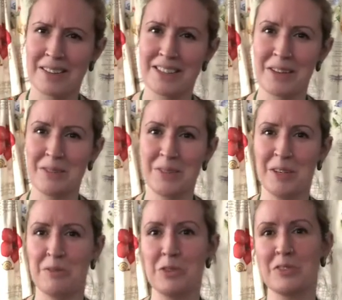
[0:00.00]
So
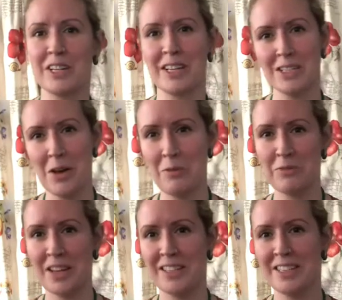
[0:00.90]
if you're a guitar
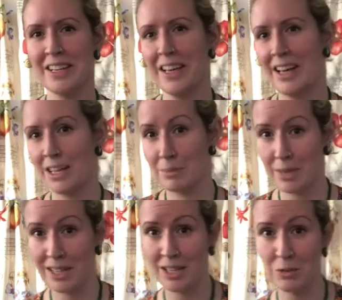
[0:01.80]
friend and I'm
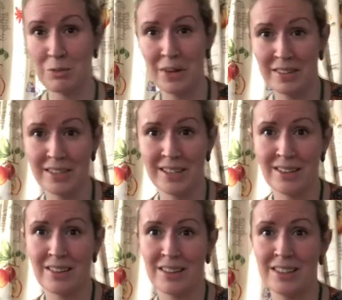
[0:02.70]
making you a birthday
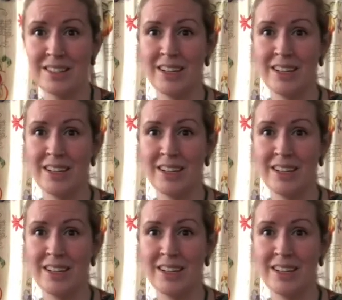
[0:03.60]
card,